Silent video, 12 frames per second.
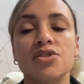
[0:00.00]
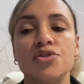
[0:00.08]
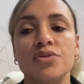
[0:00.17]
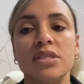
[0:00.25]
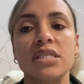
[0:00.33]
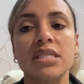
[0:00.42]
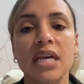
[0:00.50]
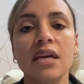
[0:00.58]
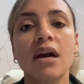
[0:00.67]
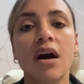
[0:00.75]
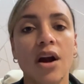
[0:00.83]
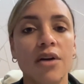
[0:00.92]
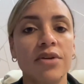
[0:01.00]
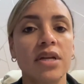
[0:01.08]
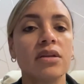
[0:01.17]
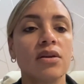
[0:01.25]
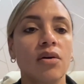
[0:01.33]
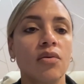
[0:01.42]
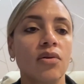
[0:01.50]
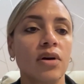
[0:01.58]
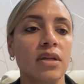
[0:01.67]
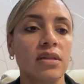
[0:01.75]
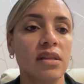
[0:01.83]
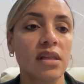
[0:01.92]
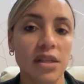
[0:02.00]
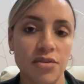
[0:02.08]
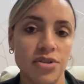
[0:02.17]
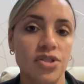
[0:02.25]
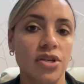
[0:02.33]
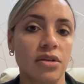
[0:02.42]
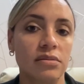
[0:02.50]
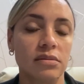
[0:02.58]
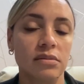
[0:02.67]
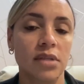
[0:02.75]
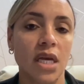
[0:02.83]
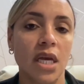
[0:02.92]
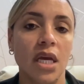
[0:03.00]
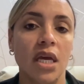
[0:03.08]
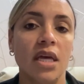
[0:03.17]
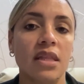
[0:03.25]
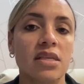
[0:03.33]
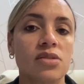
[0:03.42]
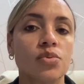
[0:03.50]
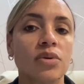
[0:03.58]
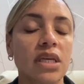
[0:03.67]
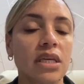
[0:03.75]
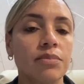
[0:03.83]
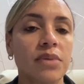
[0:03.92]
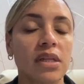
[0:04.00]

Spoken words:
to stay current on the literature. This will keep the